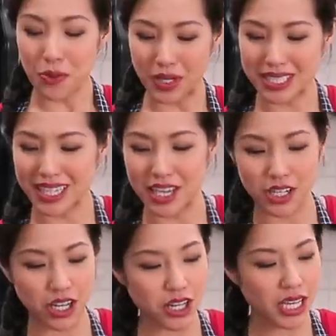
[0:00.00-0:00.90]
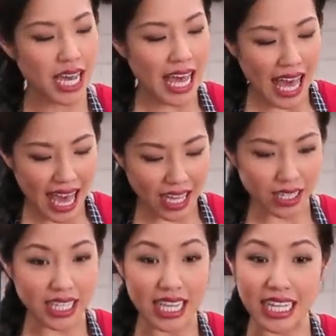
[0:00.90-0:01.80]
once they cook.
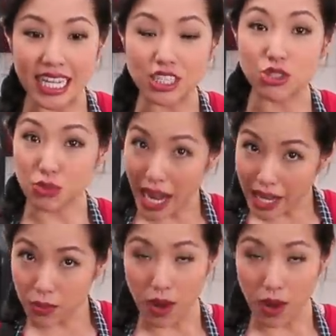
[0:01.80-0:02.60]
And in a dry